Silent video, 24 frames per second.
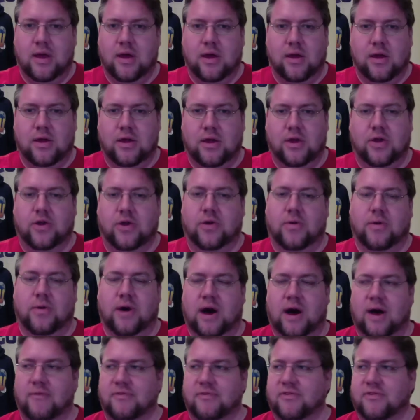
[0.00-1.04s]
you know,
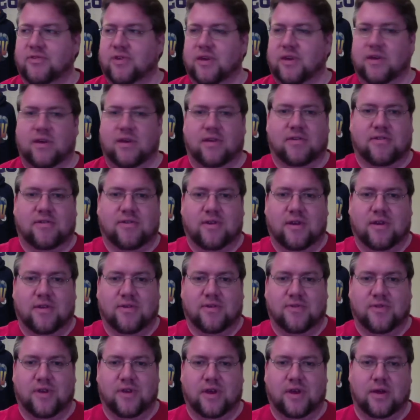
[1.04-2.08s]
obviously it's it's
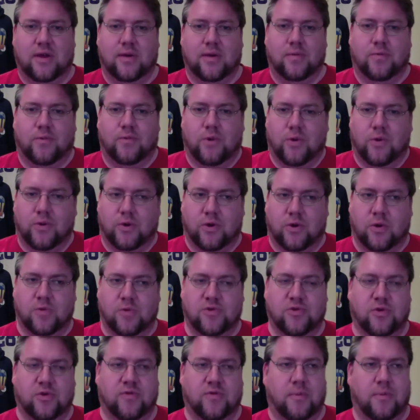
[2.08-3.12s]
the roller
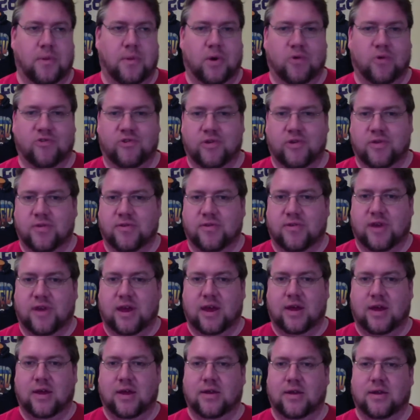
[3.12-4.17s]
coaster of emotions
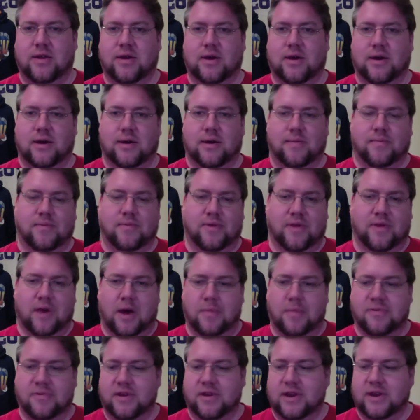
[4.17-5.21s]
and um, the
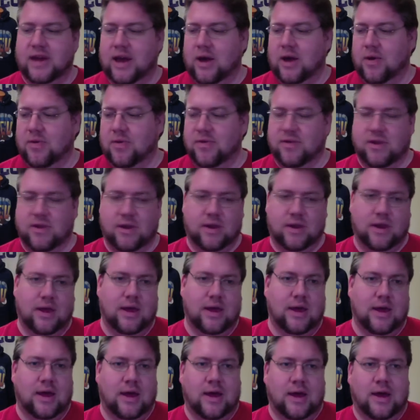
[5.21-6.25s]
ups and downs, and
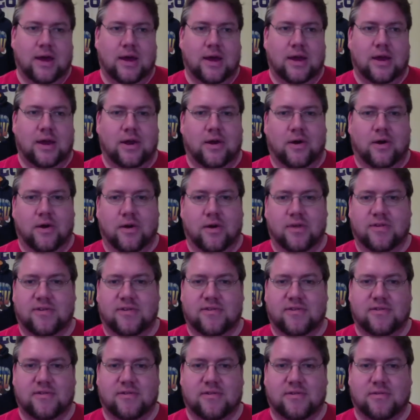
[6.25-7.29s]
you know,
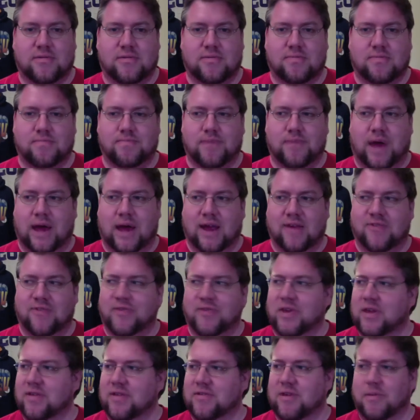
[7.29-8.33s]
it's, I guess
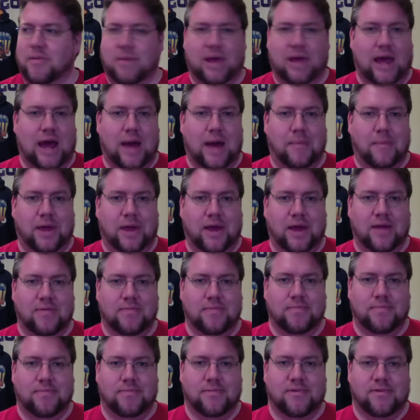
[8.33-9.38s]
things can be happy
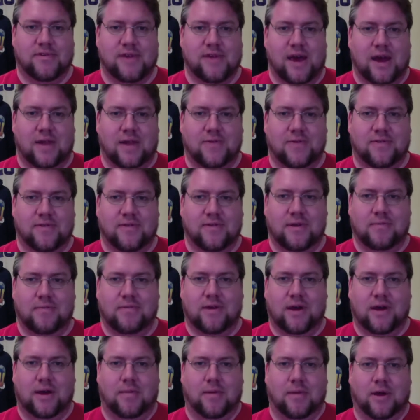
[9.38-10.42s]
and sad at the same
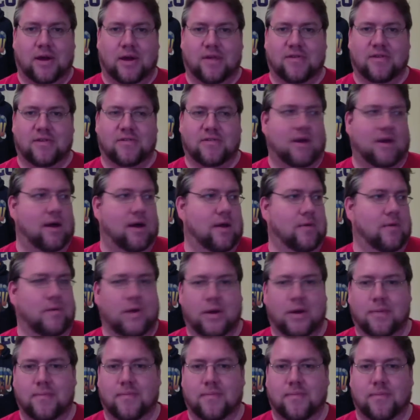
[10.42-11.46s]
time. I guess that's kind of what
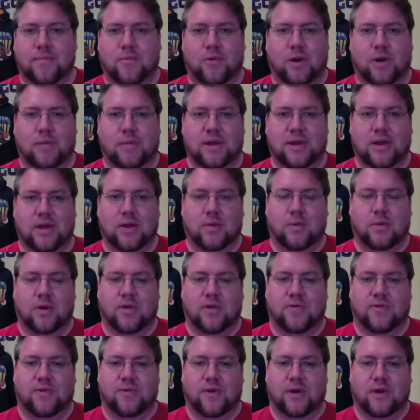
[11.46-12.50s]
I'm what I'm dealing
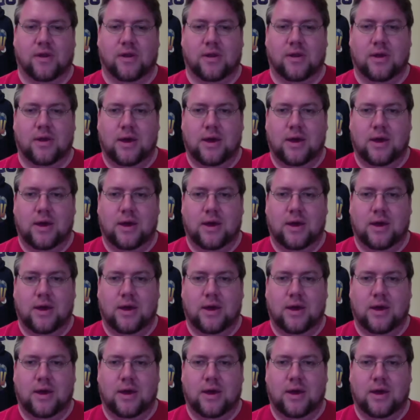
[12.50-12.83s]
with. And